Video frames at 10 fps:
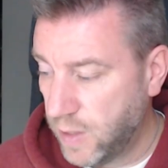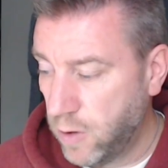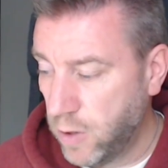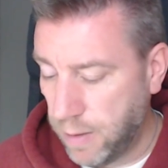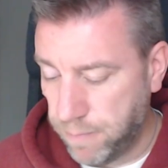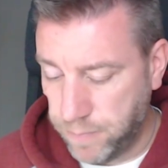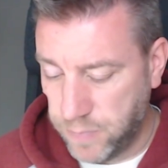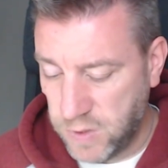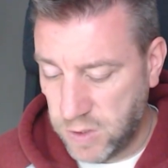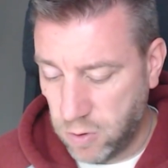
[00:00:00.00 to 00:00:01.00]
Okay,
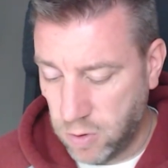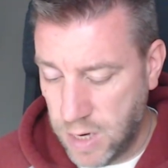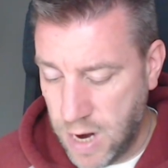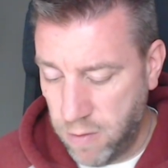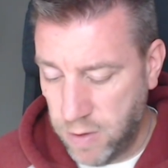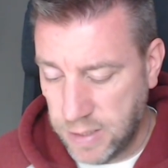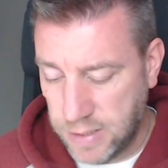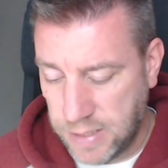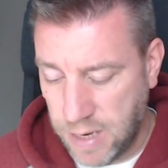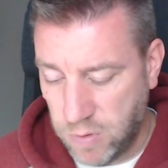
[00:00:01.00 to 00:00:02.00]
so now it
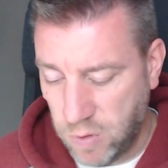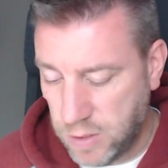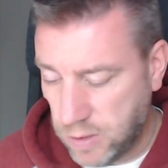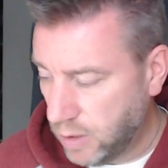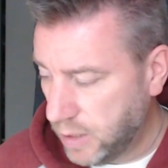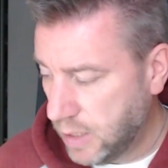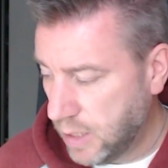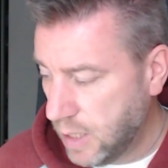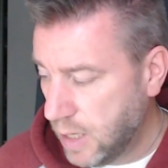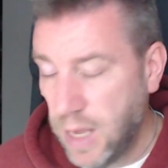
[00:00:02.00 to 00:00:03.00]
is time to install it,
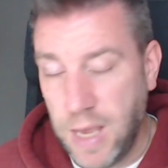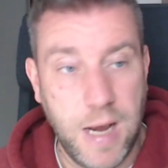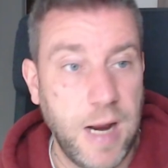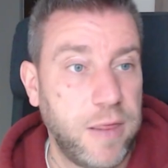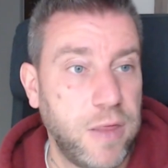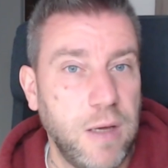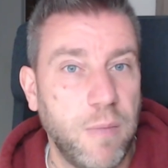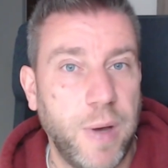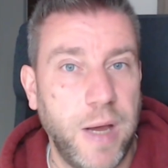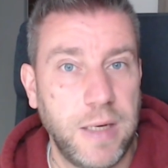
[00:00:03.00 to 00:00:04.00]
and I think
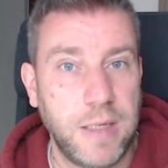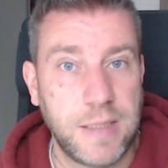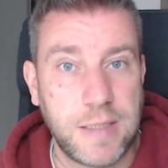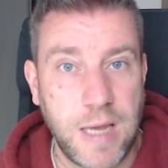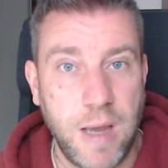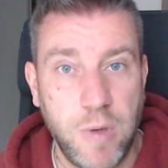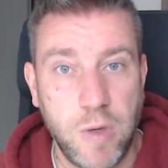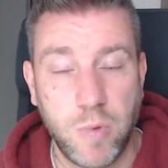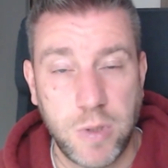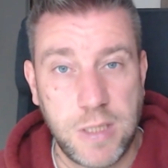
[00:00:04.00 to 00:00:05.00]
by this time you
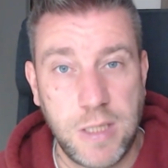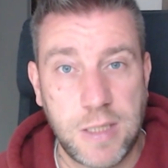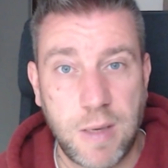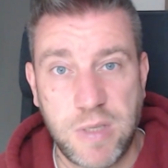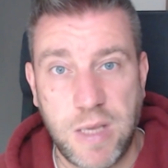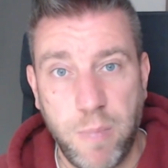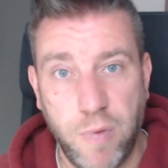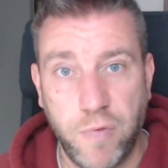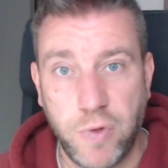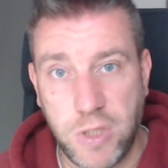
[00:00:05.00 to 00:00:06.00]
will see some sample
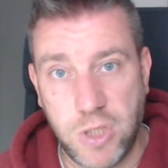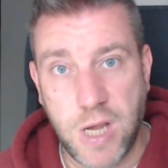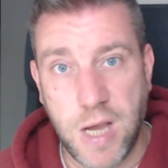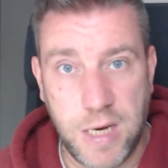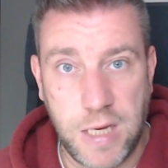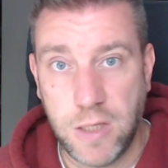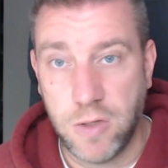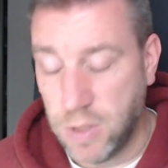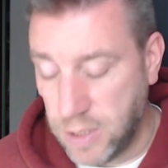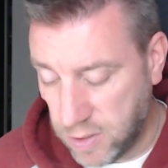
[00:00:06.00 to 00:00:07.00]
footage cut
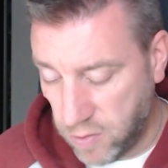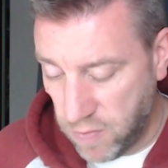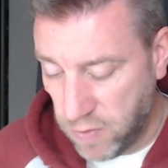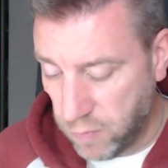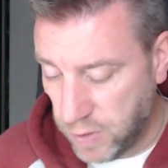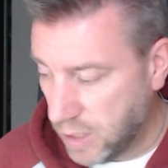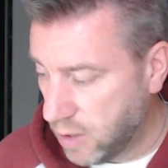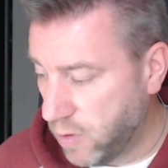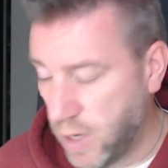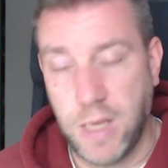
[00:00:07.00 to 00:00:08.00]
into this review
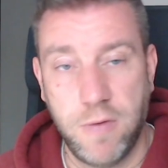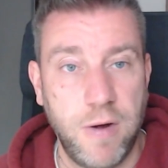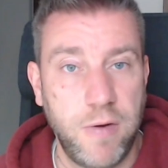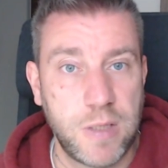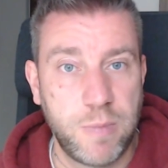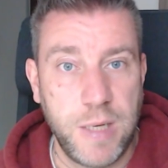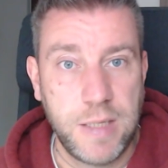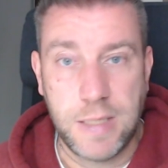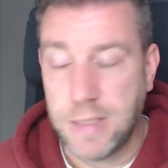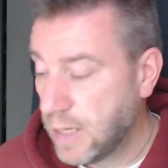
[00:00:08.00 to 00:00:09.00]
video at various
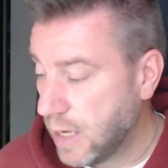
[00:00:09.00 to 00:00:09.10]
places.